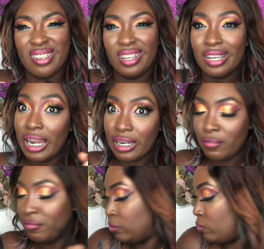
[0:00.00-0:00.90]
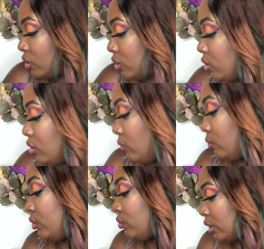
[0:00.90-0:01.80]
kind of flimsy, so I
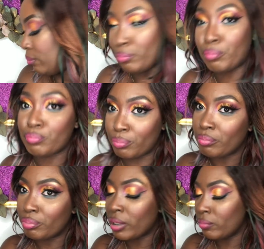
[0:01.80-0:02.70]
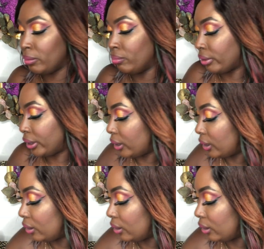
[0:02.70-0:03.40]
know them probably break.